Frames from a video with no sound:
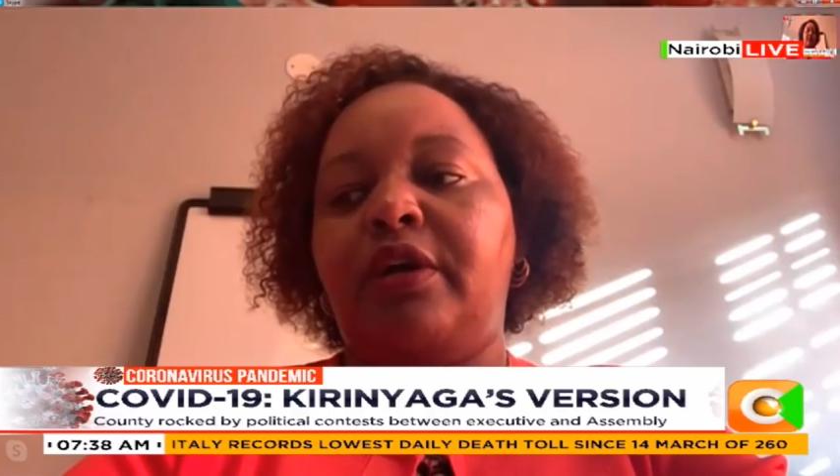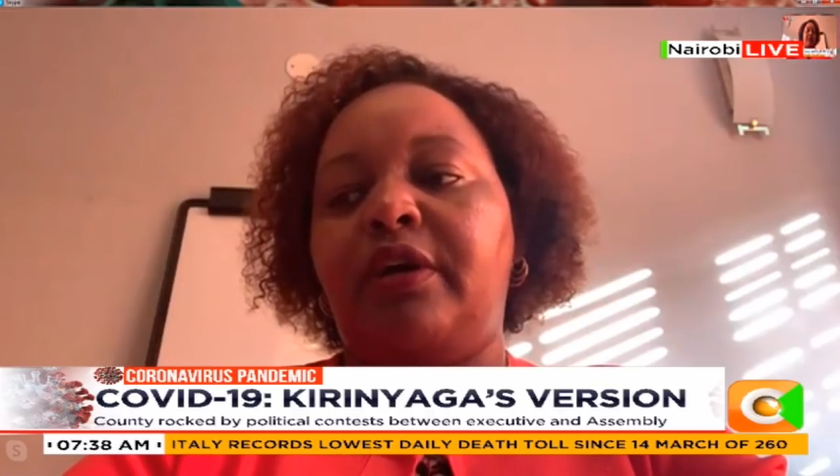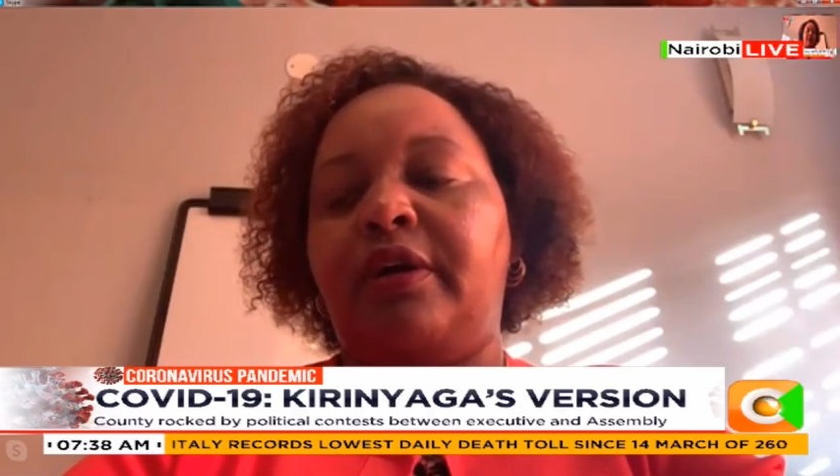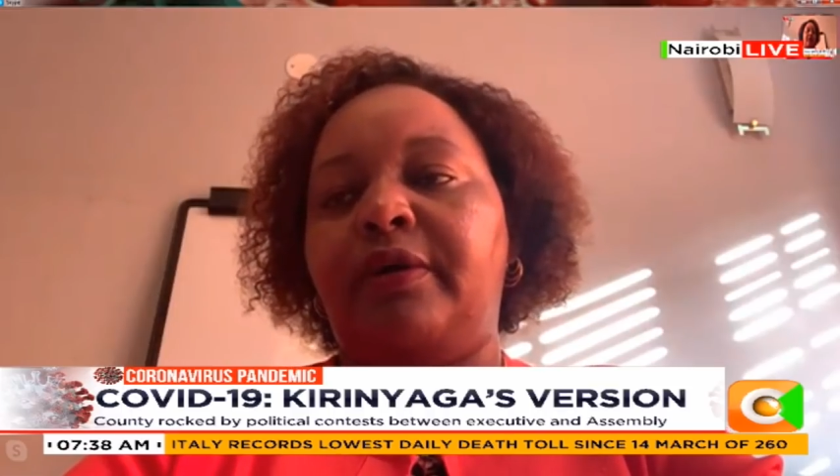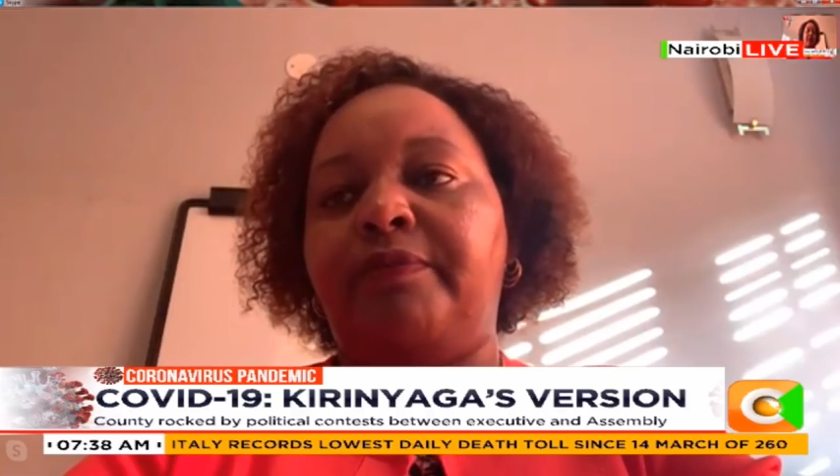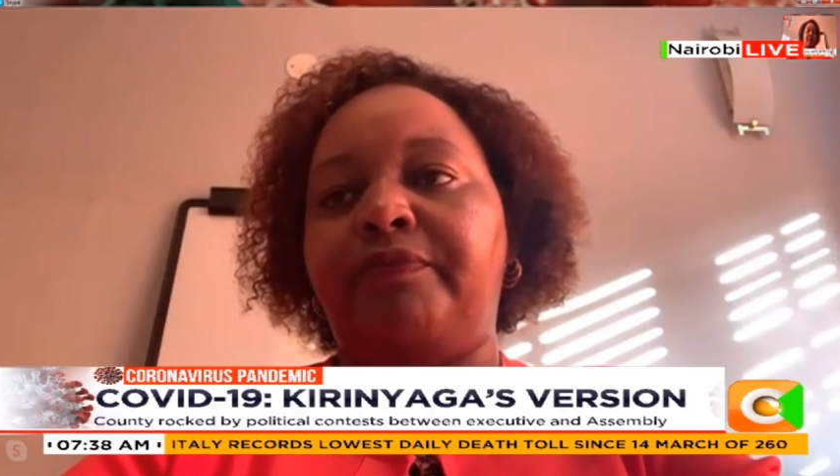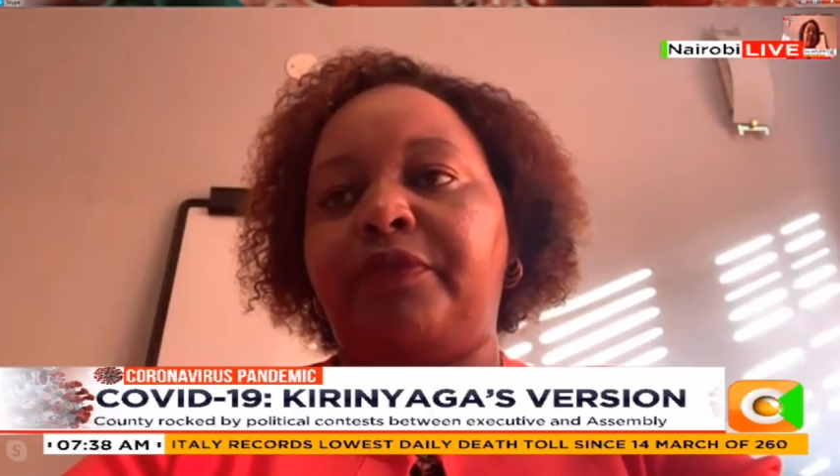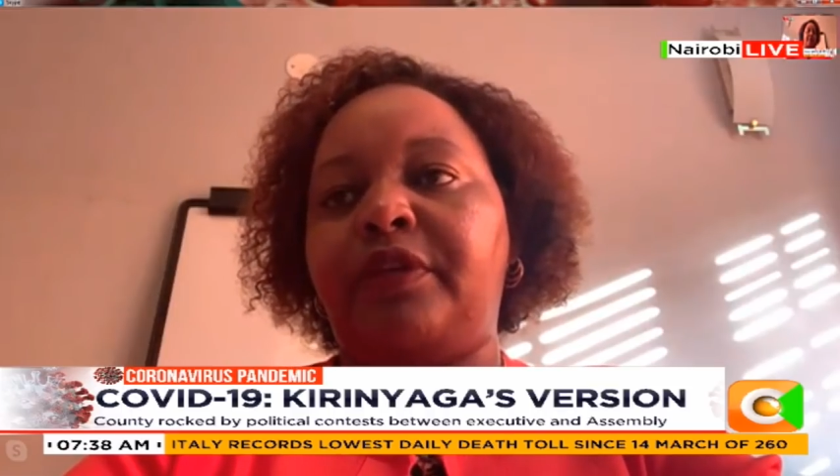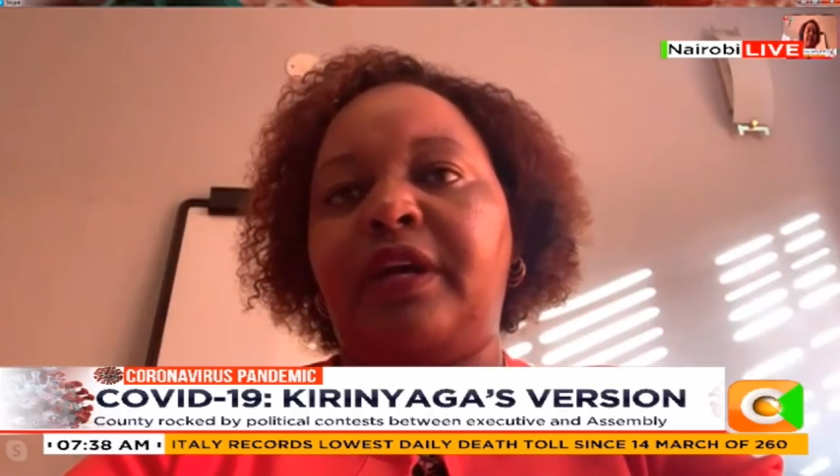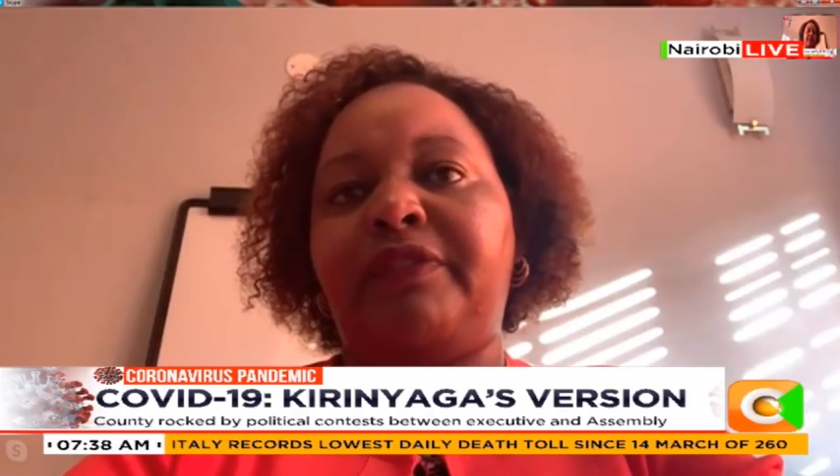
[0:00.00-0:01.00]
um,
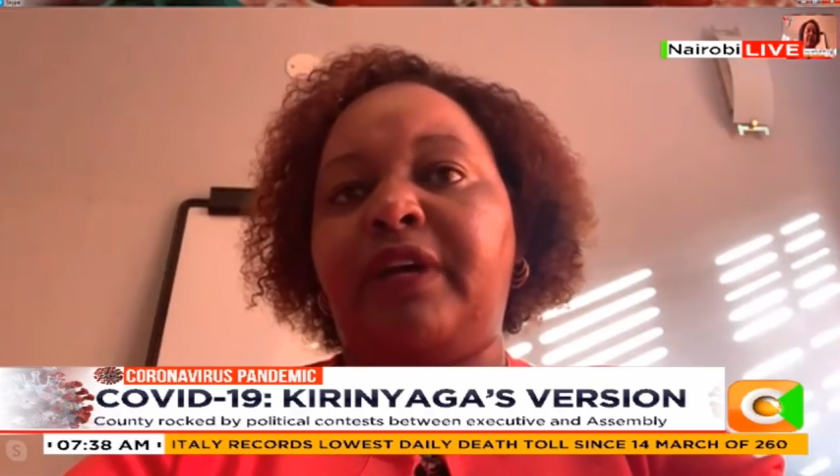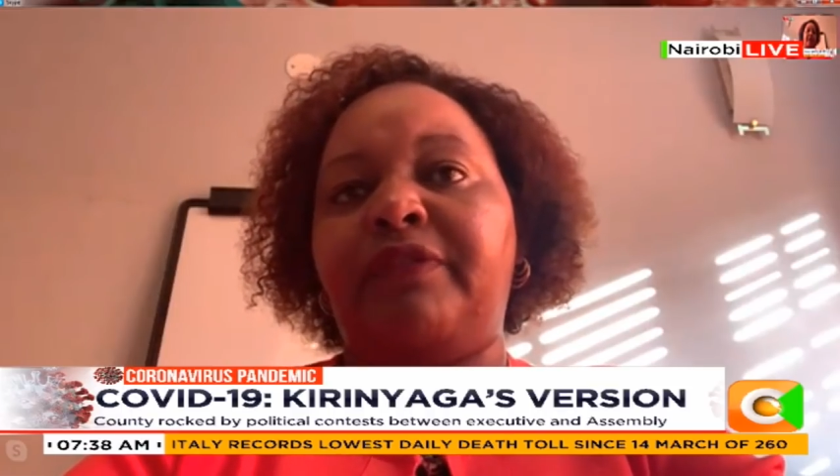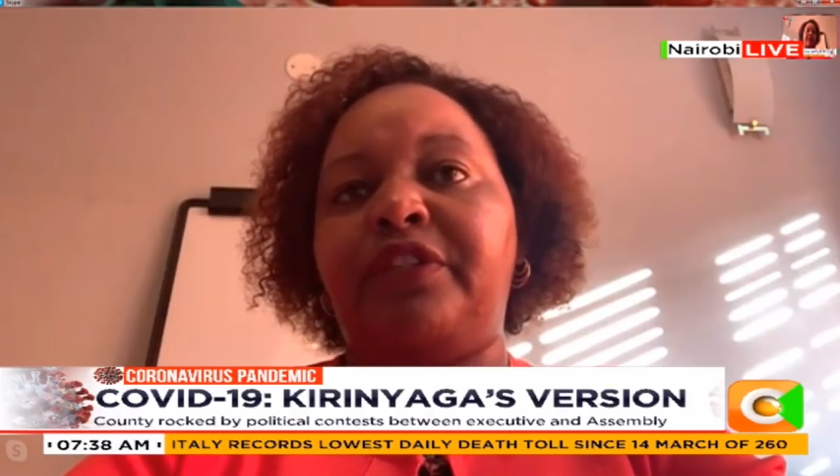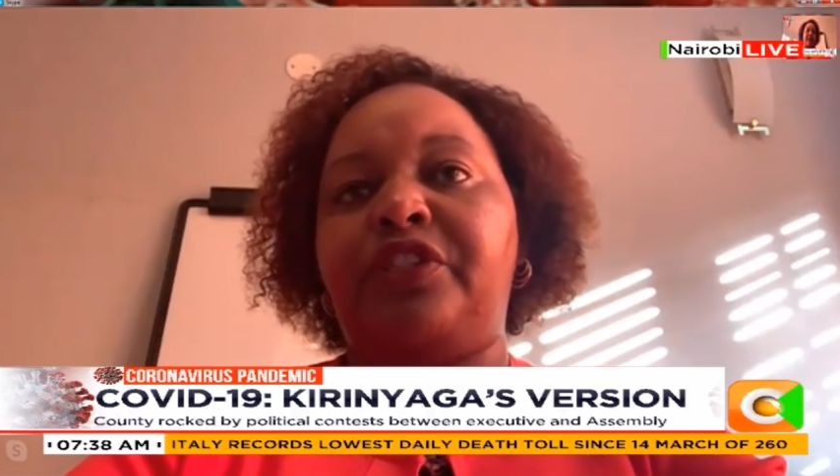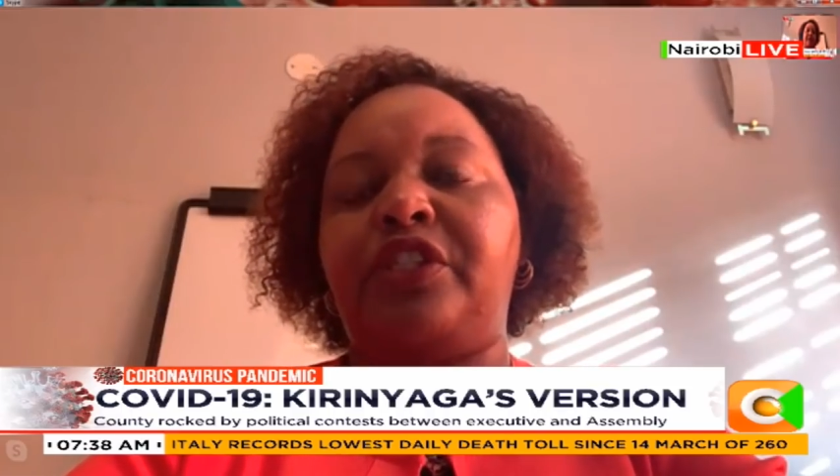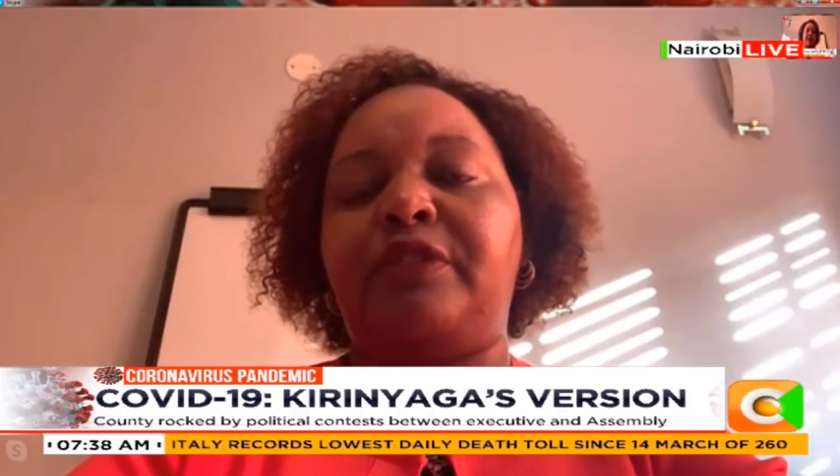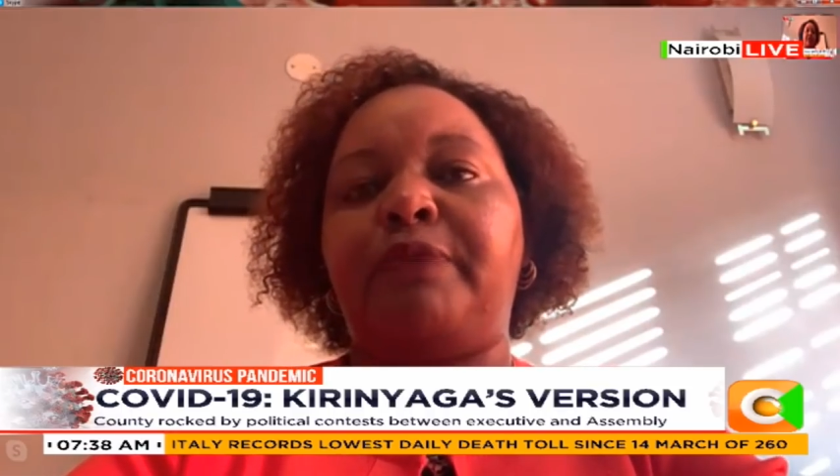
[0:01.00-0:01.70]
co coverages.